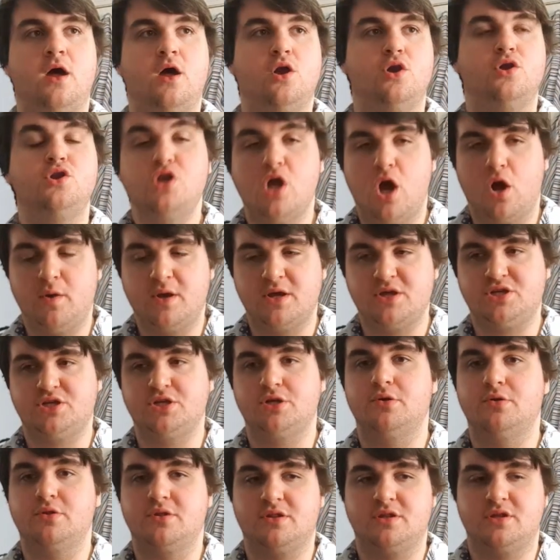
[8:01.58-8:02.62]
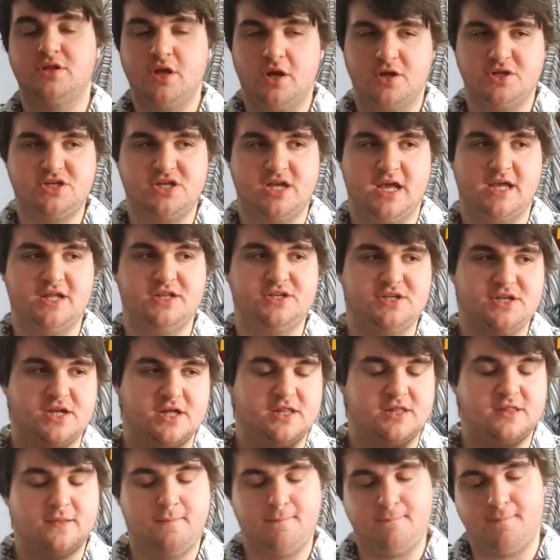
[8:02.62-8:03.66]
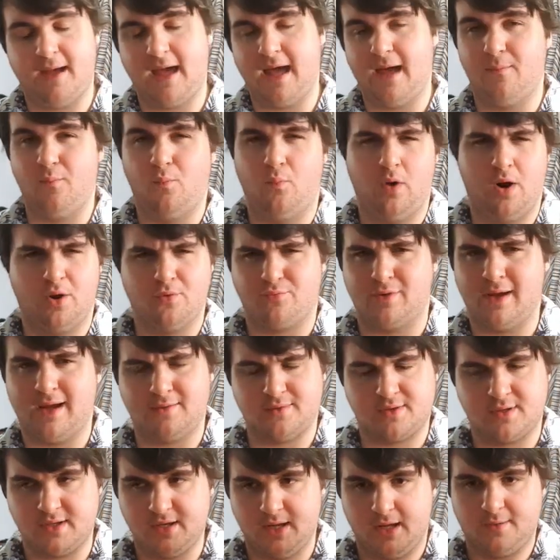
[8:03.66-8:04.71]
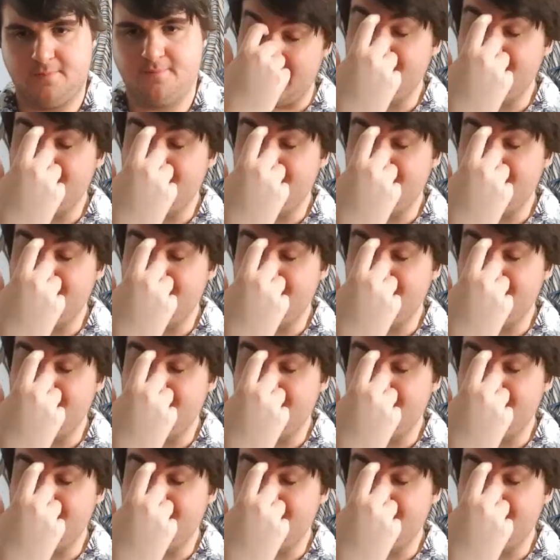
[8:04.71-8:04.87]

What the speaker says: no issues, no changes, bam, 1 round, done.